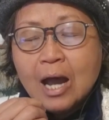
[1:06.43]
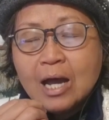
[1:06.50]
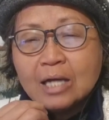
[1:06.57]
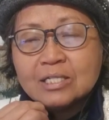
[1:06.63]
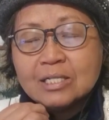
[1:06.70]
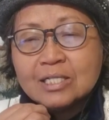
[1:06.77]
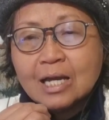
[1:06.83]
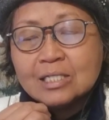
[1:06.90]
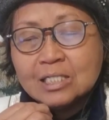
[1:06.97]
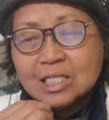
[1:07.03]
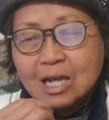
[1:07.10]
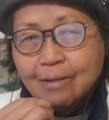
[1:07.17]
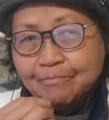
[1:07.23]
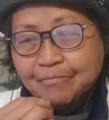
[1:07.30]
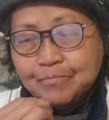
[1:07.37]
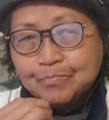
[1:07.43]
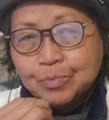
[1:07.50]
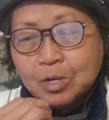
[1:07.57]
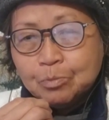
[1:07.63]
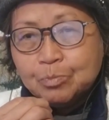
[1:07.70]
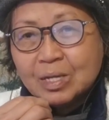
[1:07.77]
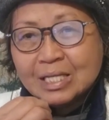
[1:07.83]
the tongue tip
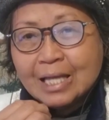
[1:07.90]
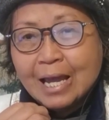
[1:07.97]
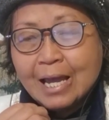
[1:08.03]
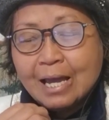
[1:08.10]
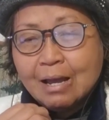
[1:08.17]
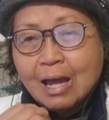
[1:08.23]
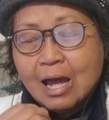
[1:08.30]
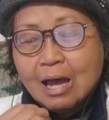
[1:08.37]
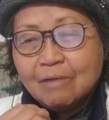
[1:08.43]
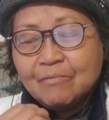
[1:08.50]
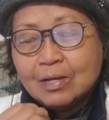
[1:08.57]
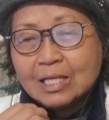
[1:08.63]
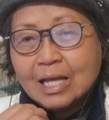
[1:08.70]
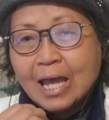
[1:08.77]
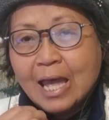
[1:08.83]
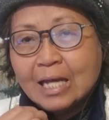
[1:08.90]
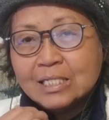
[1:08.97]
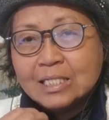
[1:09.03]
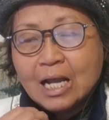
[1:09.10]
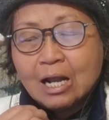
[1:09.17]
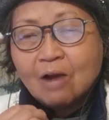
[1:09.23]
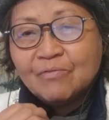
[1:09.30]
with the
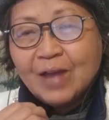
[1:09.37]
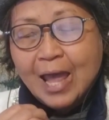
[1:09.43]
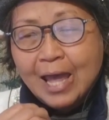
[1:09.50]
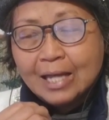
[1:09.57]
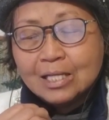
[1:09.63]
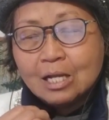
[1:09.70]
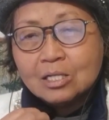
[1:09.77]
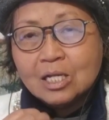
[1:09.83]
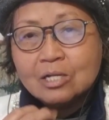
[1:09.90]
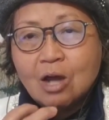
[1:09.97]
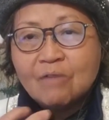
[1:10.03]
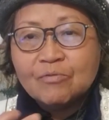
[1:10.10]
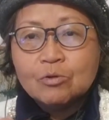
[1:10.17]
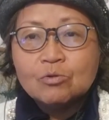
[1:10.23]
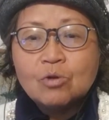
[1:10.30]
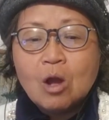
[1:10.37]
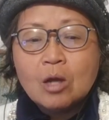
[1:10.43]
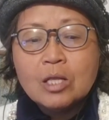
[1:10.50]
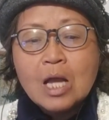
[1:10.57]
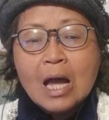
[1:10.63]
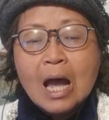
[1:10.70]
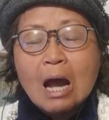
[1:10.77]
ending of N. You have to
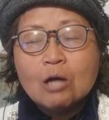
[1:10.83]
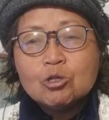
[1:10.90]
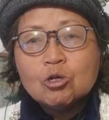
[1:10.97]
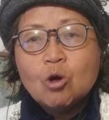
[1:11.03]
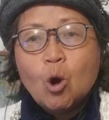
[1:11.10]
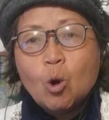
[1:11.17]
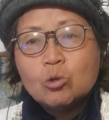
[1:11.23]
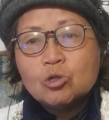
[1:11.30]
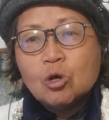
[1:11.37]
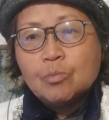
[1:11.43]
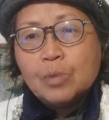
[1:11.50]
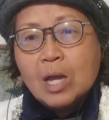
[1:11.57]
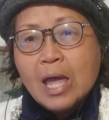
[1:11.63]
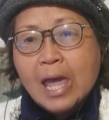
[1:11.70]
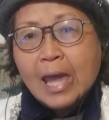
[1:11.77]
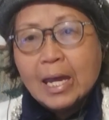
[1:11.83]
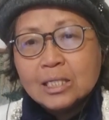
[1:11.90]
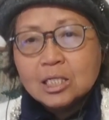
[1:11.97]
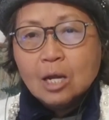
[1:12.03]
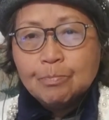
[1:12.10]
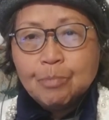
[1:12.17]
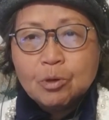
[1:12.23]
learn how to hold the
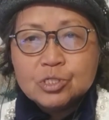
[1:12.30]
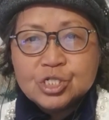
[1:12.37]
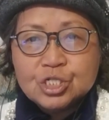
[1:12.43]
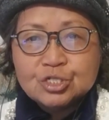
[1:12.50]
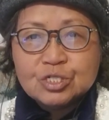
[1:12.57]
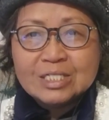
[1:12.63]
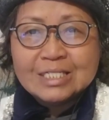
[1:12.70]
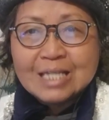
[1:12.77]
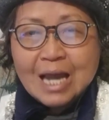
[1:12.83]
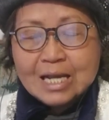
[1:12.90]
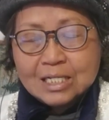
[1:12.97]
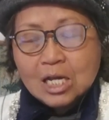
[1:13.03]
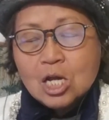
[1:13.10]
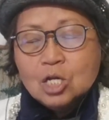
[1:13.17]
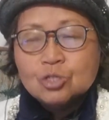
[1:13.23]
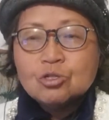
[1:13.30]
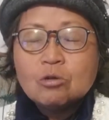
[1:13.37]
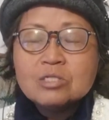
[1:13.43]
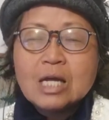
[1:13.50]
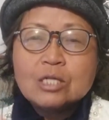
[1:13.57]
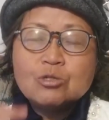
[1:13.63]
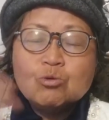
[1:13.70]
ending position tight
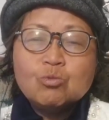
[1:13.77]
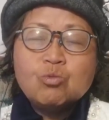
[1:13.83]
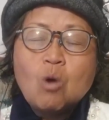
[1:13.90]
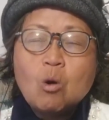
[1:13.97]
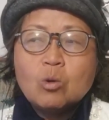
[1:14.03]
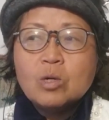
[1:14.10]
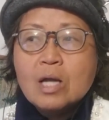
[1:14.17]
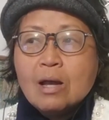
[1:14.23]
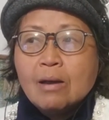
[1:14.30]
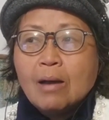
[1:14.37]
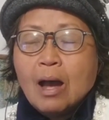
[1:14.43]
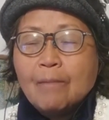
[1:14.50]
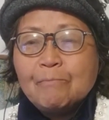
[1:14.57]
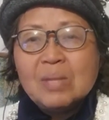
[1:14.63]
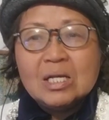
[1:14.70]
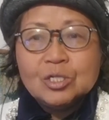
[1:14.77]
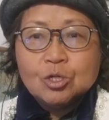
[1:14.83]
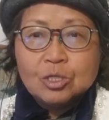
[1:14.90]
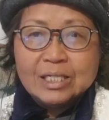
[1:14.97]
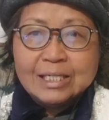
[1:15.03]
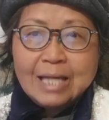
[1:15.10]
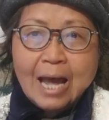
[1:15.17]
so that you won't miss
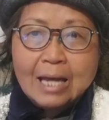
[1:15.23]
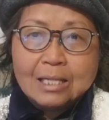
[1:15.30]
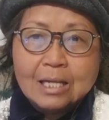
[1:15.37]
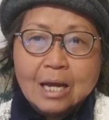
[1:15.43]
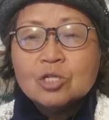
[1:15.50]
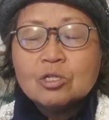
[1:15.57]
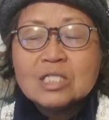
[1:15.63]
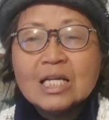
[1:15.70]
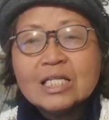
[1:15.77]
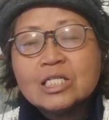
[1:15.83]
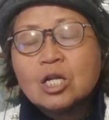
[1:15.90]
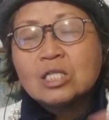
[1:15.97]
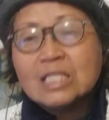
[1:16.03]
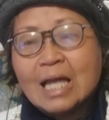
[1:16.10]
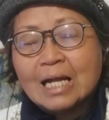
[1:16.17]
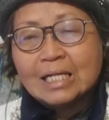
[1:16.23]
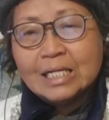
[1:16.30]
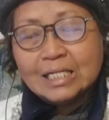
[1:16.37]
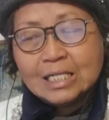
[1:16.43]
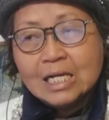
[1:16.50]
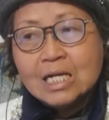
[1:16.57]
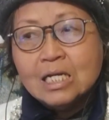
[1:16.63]
the sound. So this is the
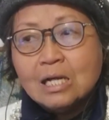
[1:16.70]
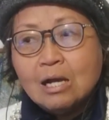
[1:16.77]
technique.